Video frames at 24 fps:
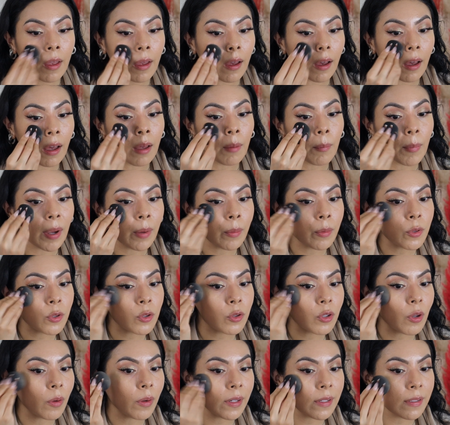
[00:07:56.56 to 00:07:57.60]
Um, I
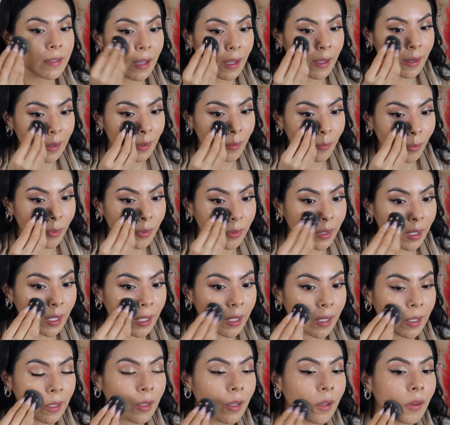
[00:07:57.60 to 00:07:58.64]
was so excited when
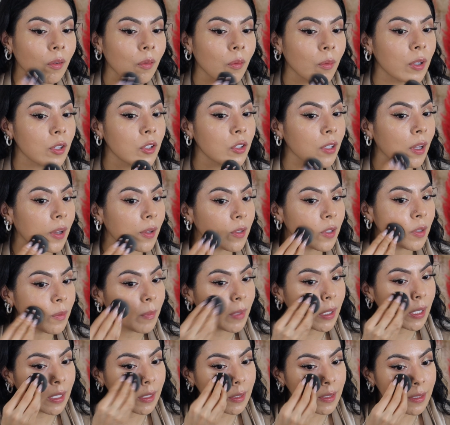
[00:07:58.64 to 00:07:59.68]
they reached out to
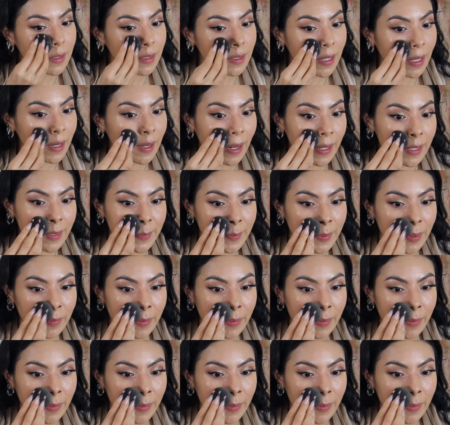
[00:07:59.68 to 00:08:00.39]
me and asked me